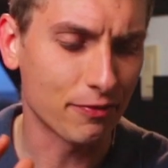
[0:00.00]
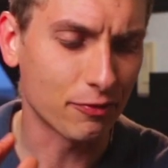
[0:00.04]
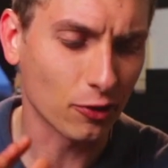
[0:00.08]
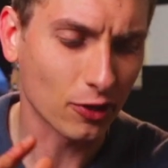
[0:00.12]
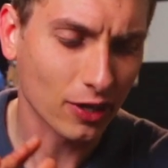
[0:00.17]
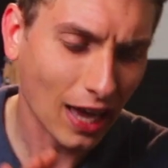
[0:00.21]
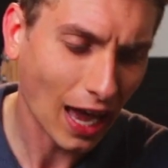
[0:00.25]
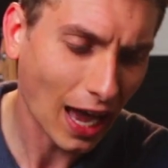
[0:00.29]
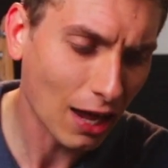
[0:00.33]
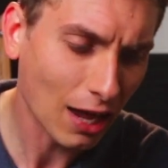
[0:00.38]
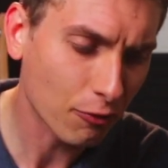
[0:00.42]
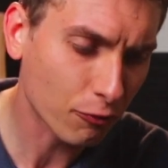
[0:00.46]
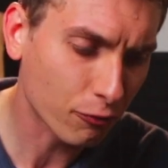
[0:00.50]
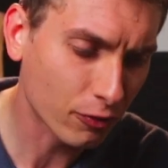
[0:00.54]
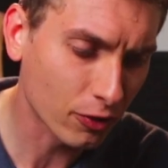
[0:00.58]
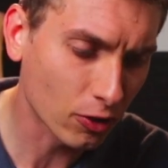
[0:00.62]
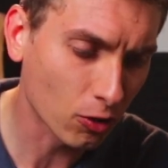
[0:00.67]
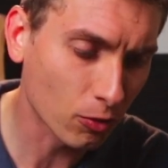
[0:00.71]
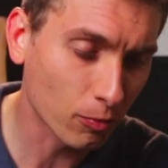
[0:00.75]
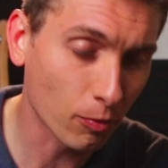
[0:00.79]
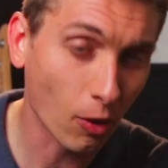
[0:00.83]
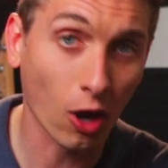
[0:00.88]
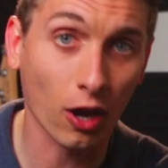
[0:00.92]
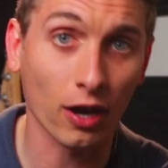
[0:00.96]
you can't
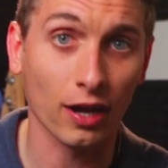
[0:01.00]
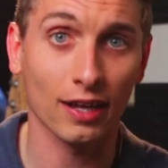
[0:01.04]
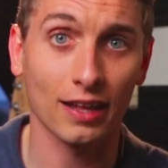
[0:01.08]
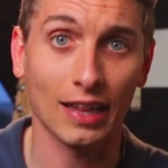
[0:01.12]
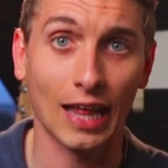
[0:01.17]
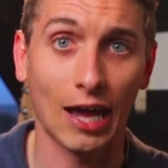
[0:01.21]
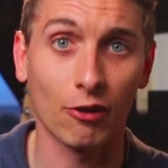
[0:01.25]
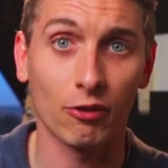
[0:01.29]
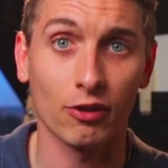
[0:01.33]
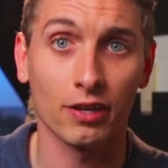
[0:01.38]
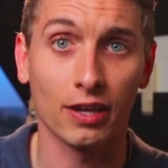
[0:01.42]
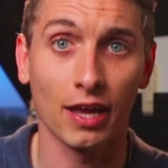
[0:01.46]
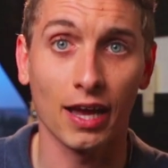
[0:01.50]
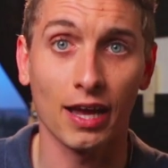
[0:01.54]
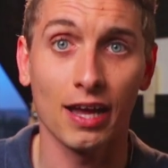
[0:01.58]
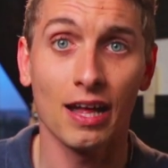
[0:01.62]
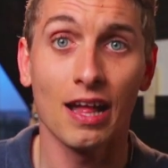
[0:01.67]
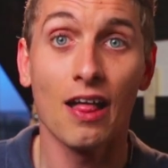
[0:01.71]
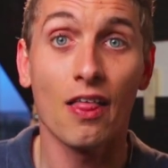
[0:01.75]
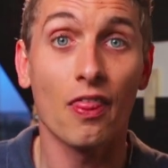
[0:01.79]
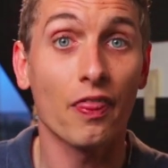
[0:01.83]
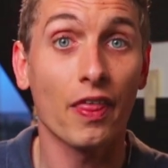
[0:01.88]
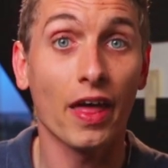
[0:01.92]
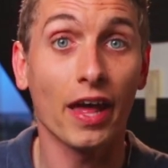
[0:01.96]
film on a cloudy day,
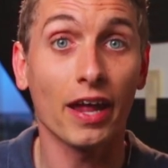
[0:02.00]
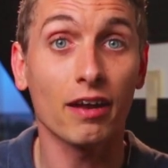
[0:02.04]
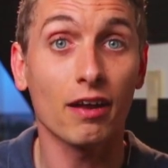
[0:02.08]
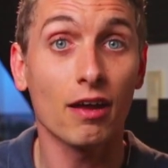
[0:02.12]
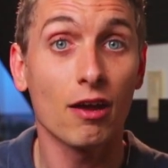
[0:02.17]
then